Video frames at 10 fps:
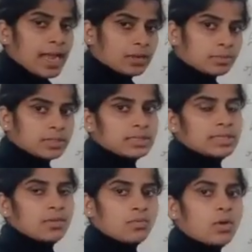Ampere is
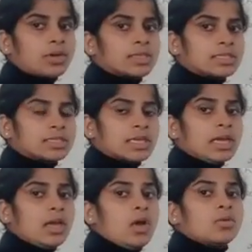a what? It's a
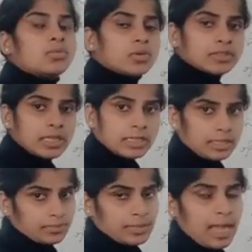fossil
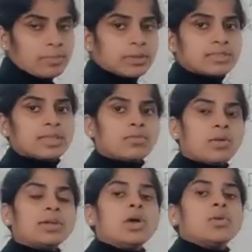gum. Ampere is a
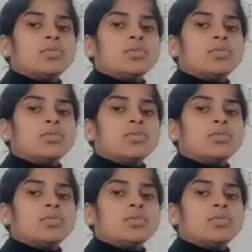what?